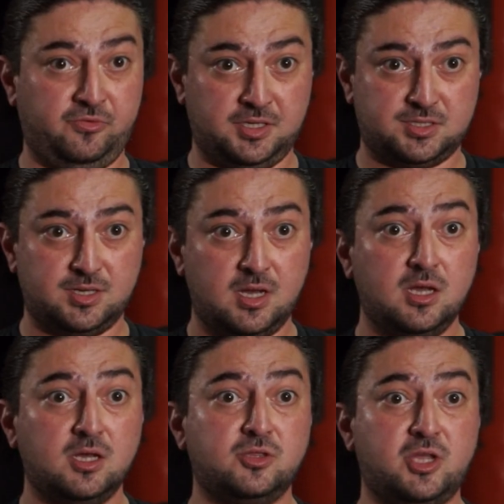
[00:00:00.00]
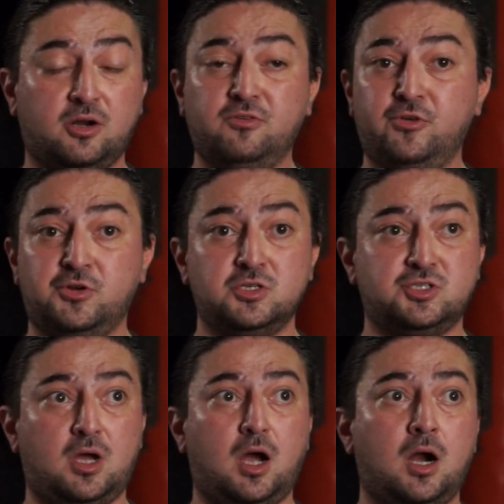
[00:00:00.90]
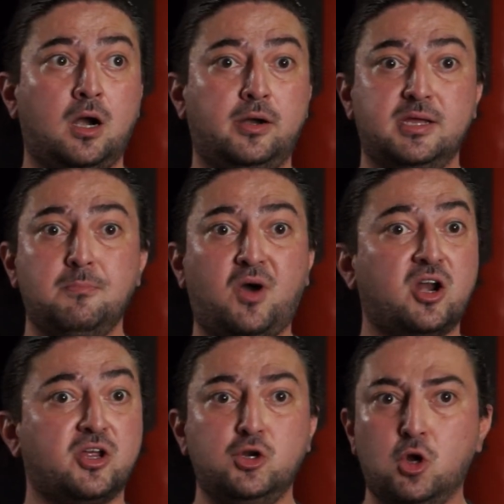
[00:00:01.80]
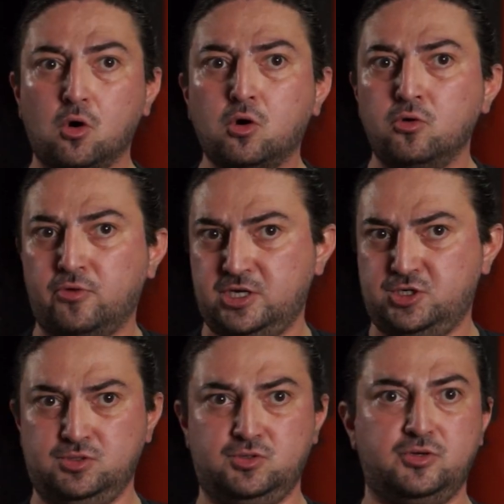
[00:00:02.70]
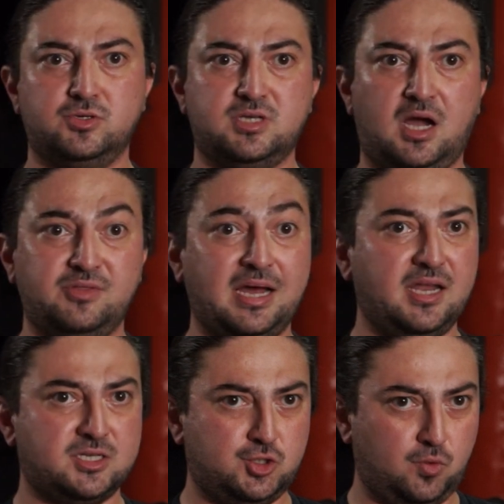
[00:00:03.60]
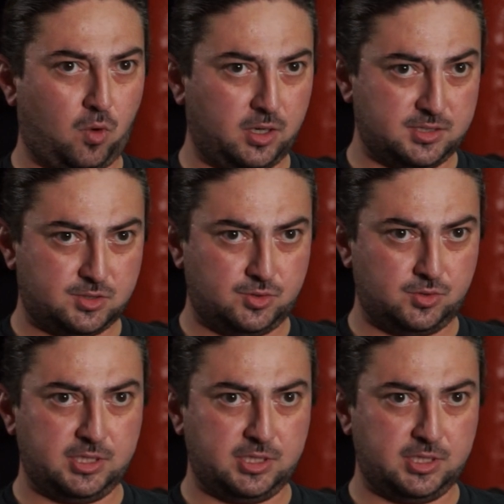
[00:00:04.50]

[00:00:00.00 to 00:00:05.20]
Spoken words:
it. Their converters are imparting no coloration to your sound unless you want it to do